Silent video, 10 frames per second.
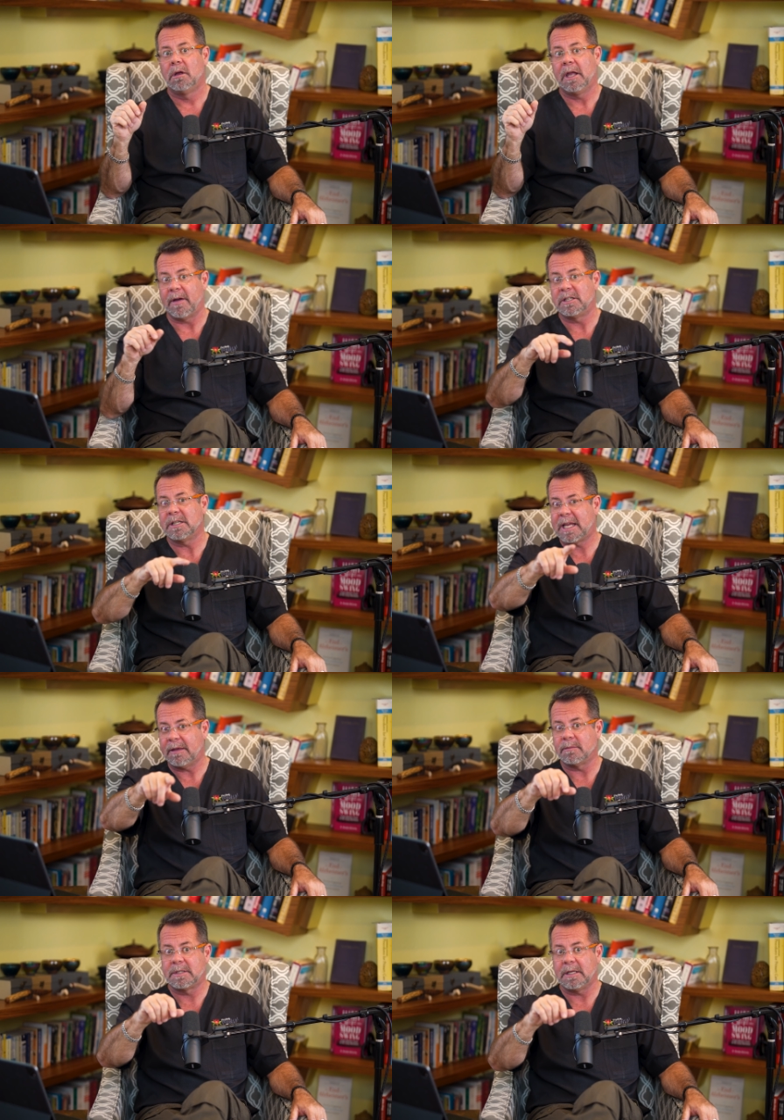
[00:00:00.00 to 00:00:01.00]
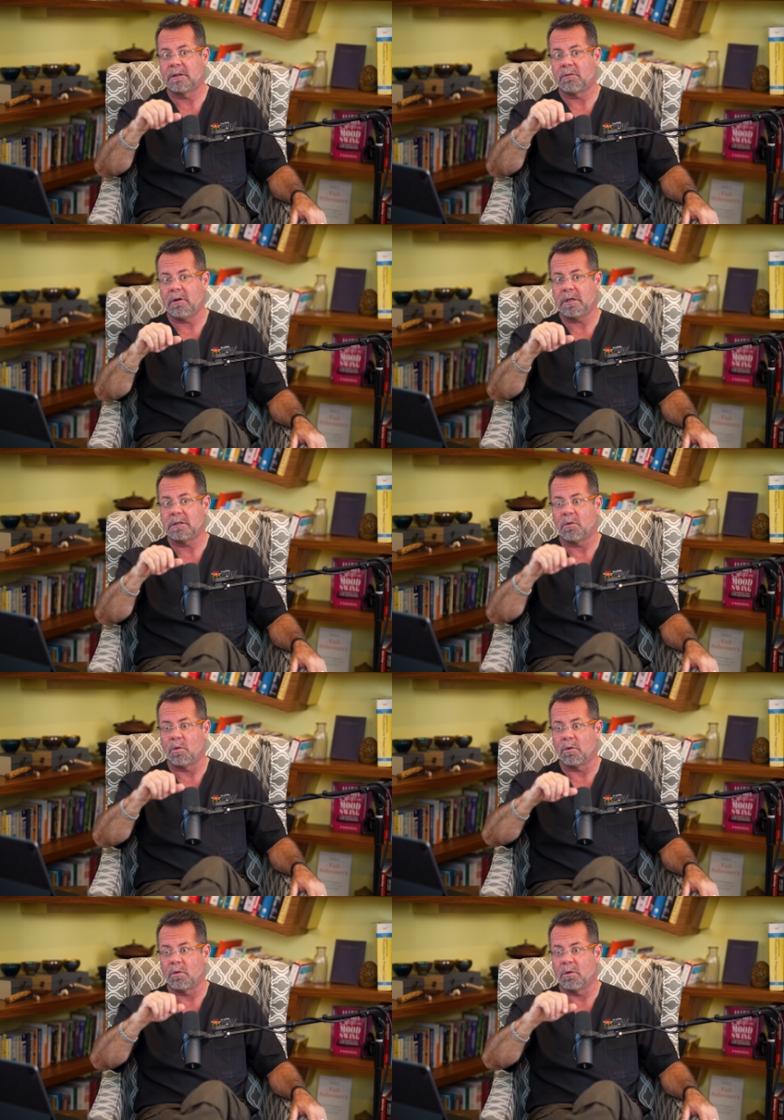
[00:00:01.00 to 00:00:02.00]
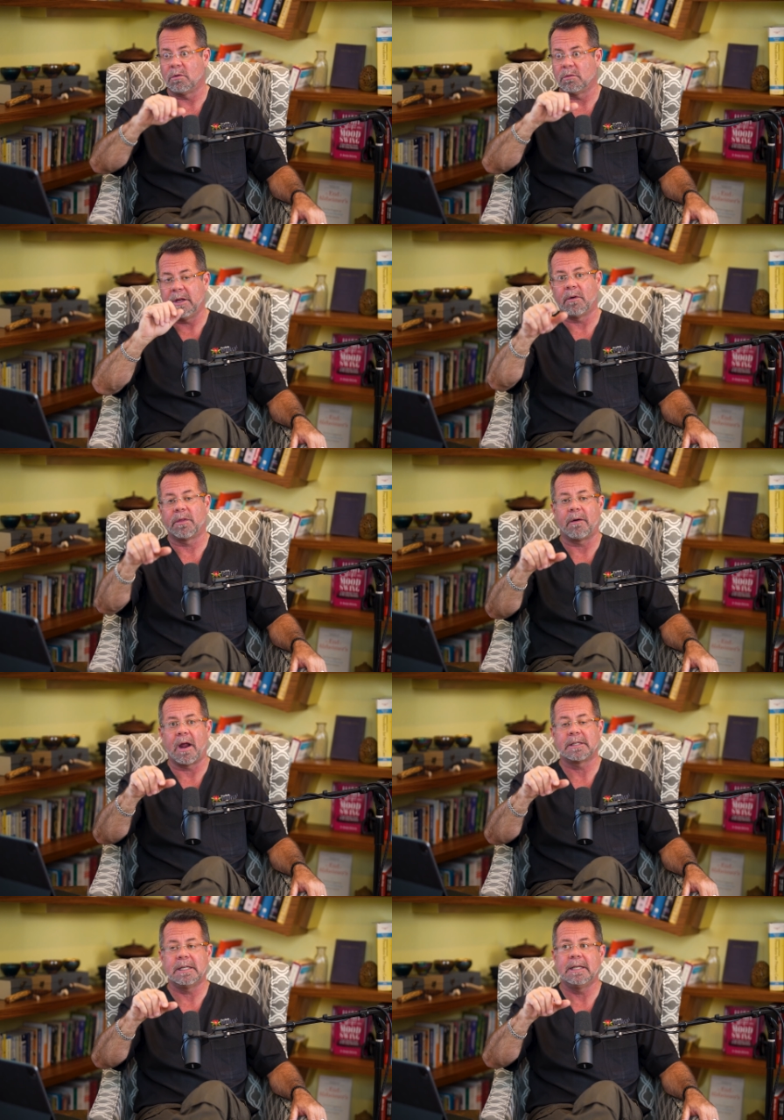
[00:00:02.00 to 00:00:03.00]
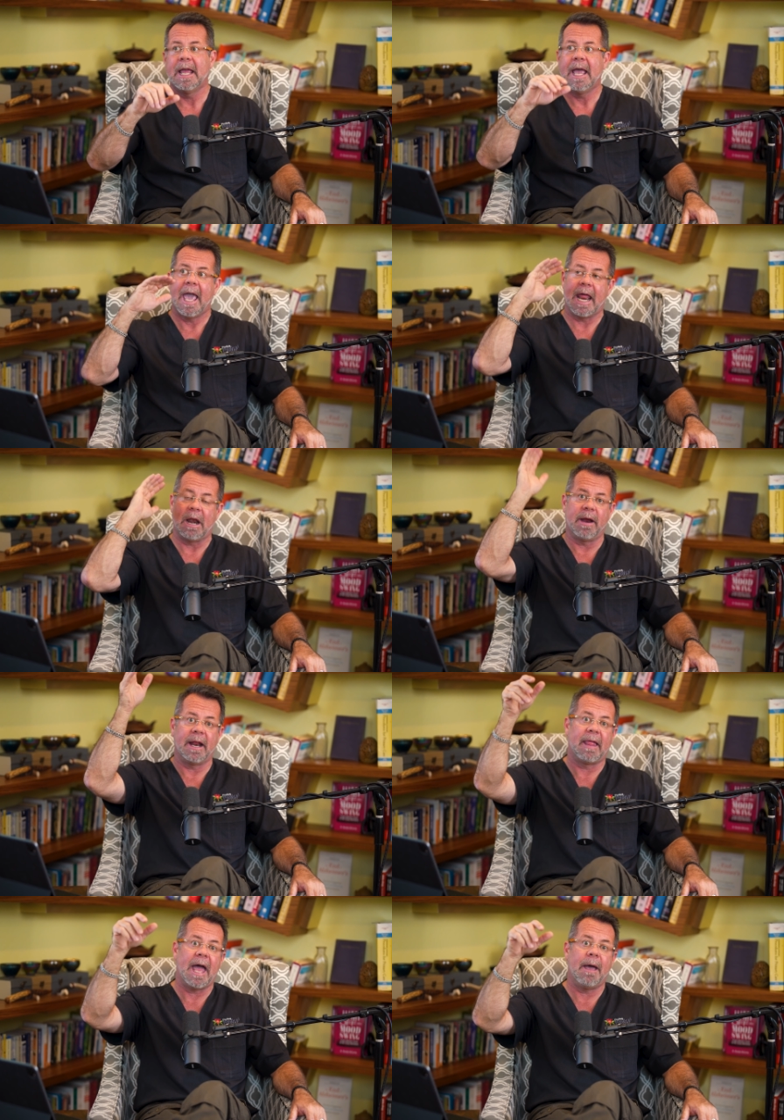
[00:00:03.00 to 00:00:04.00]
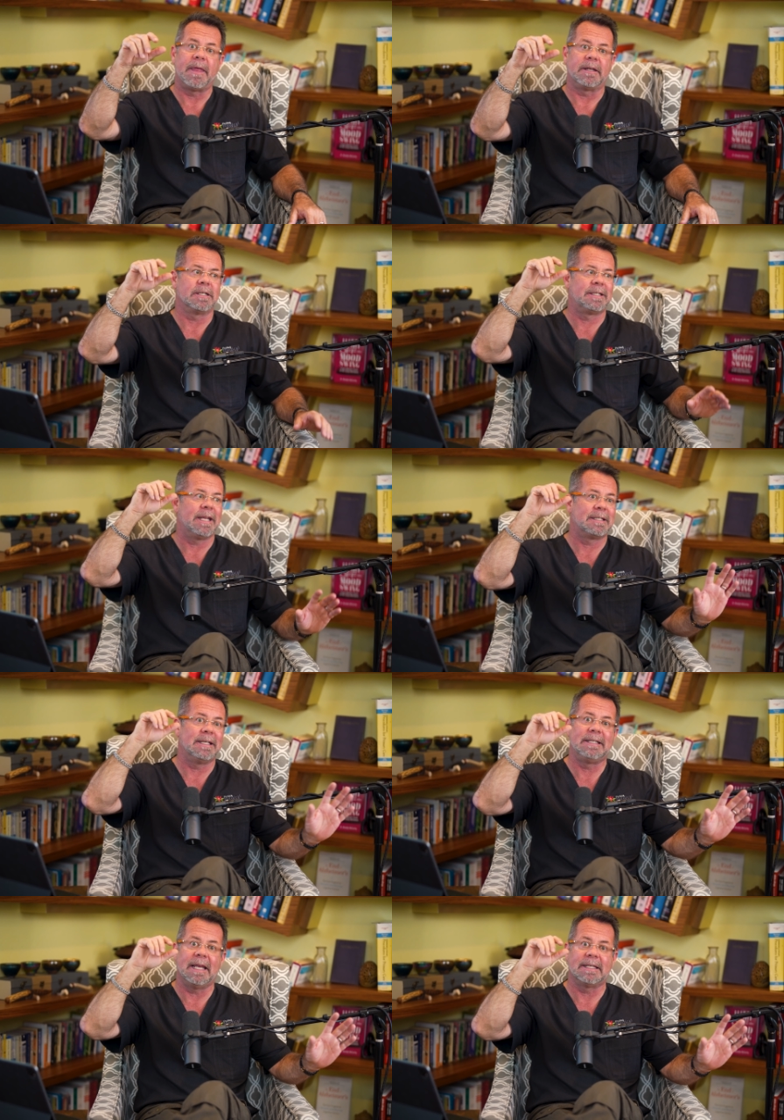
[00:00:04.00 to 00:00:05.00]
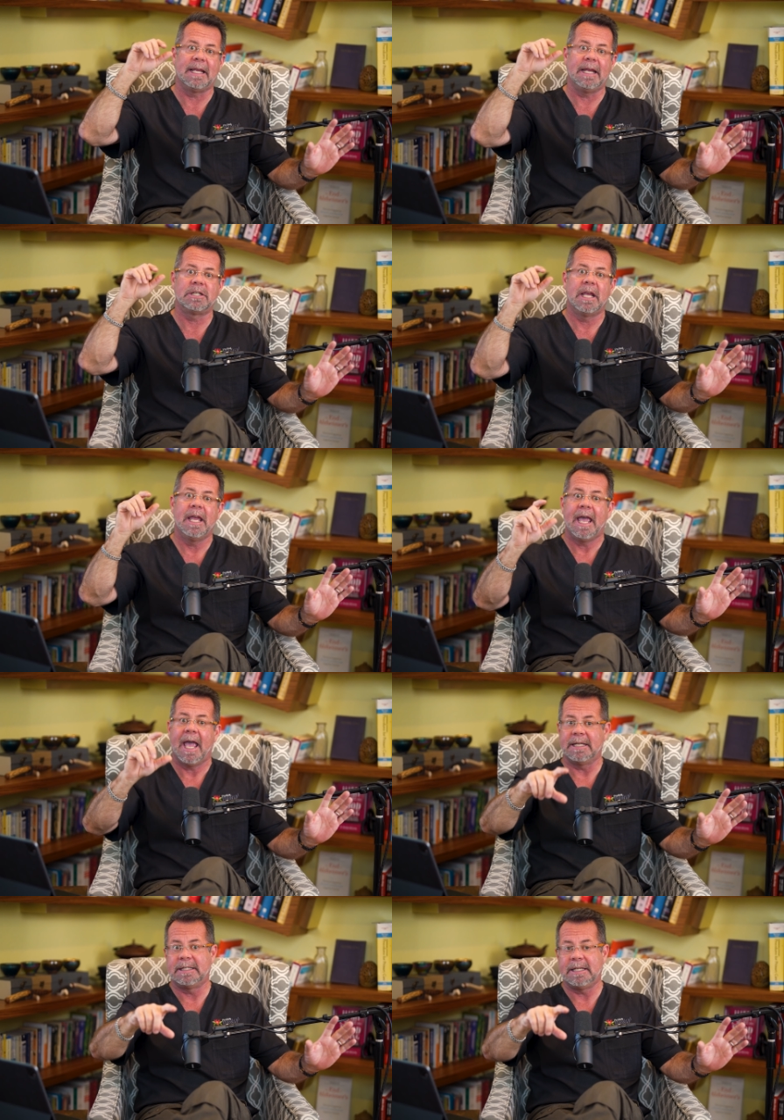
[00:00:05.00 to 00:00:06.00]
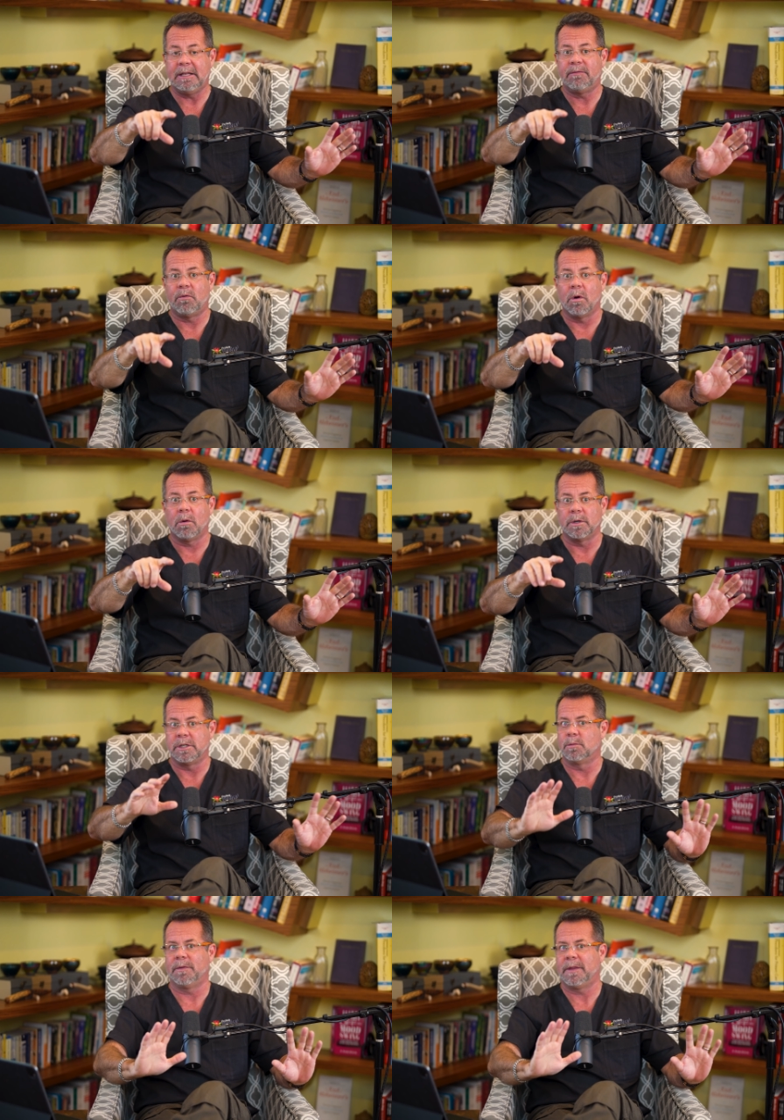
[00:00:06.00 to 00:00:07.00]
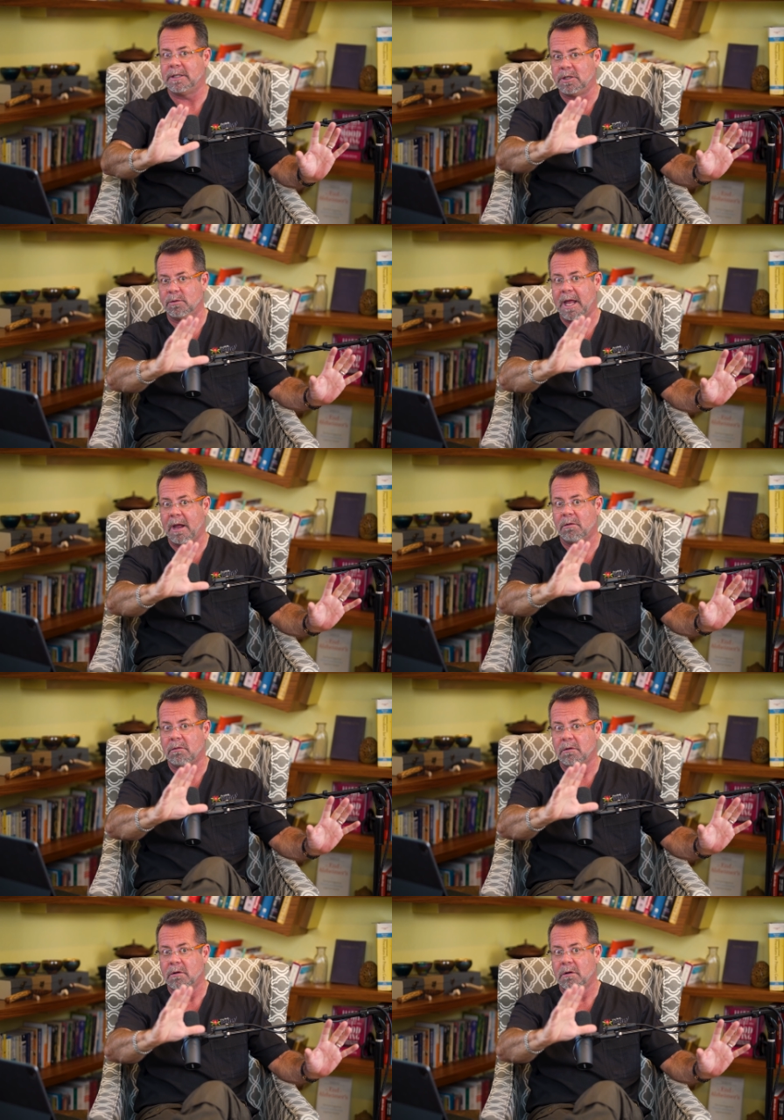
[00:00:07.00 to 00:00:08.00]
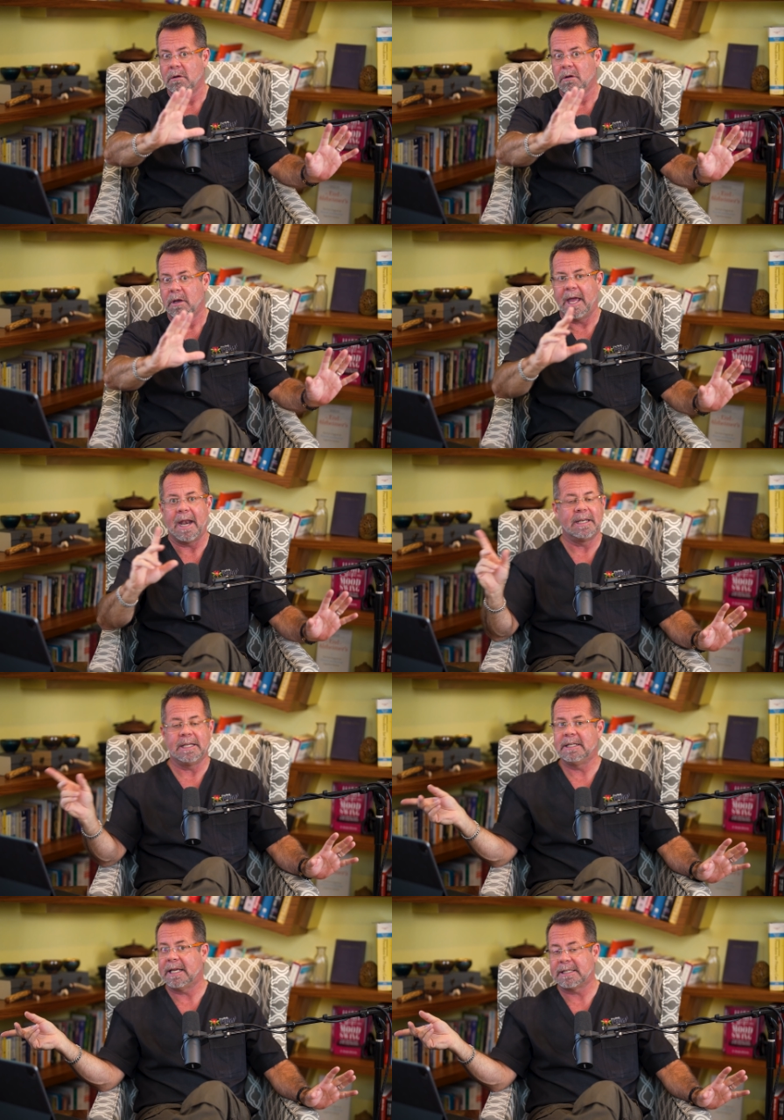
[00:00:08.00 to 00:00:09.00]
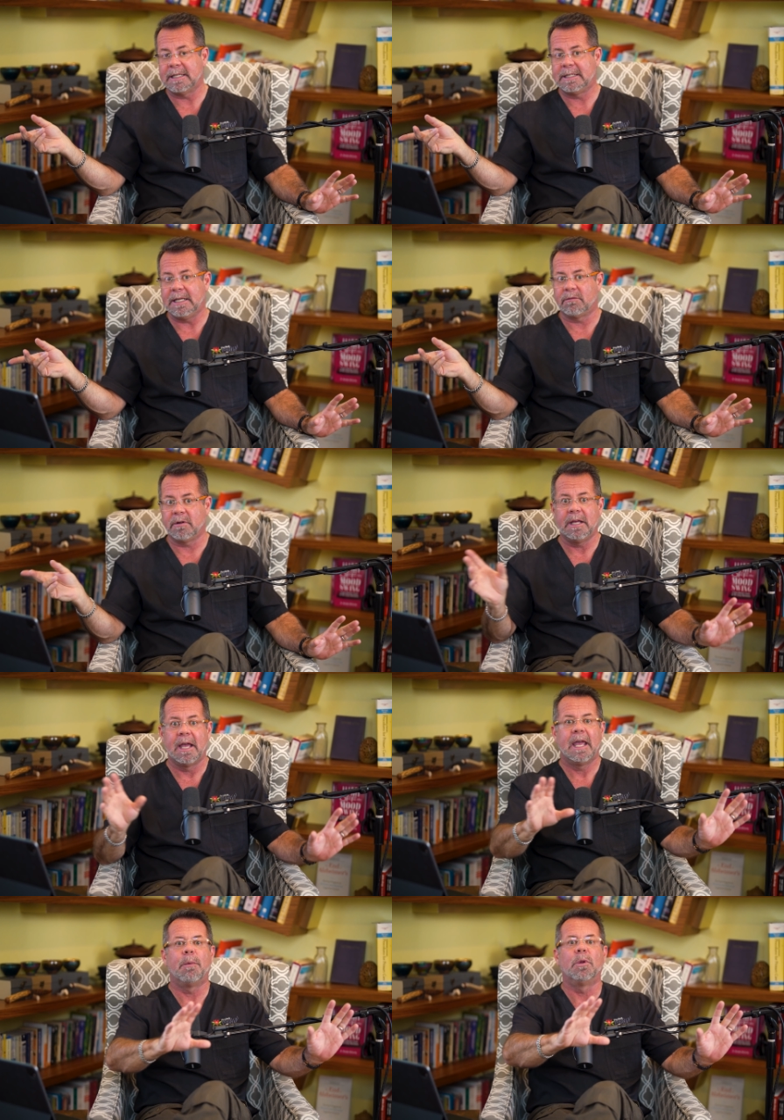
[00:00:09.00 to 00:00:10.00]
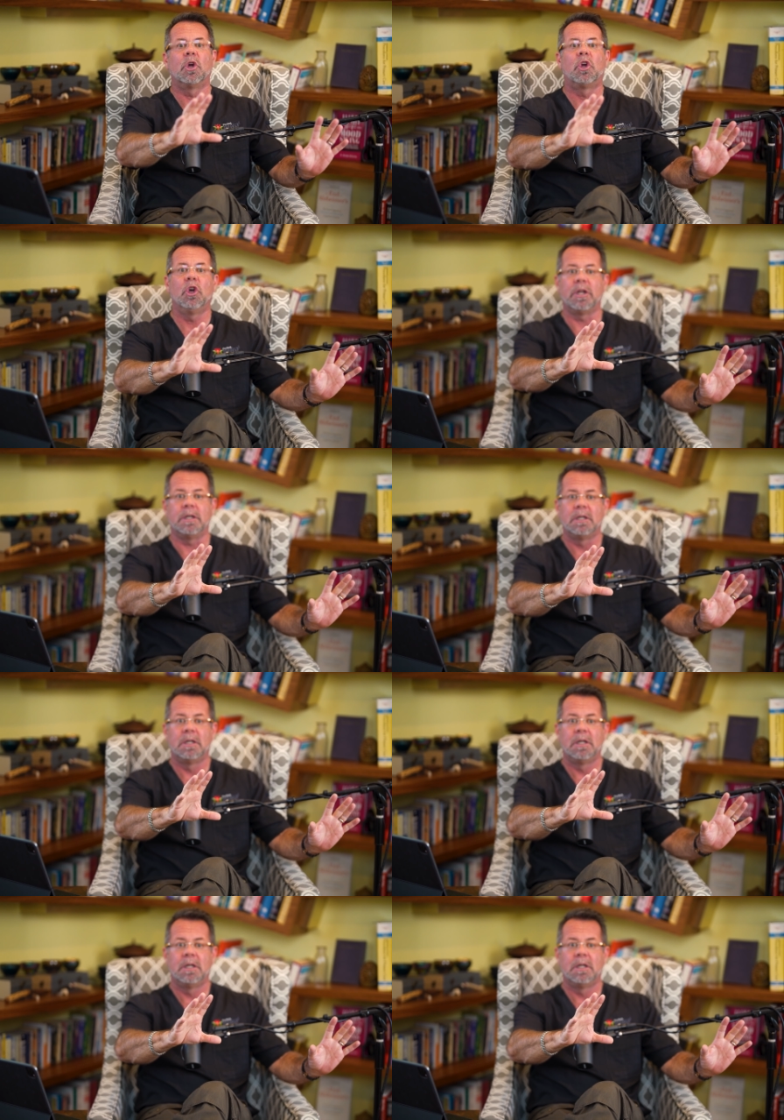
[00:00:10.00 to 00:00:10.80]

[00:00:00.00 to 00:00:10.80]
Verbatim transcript: if I just gave them Synthroid or, or levothyroxine and I ran a lab that just tested TSH and T4, which is what they do now, and I didn't test the T3, it would look good.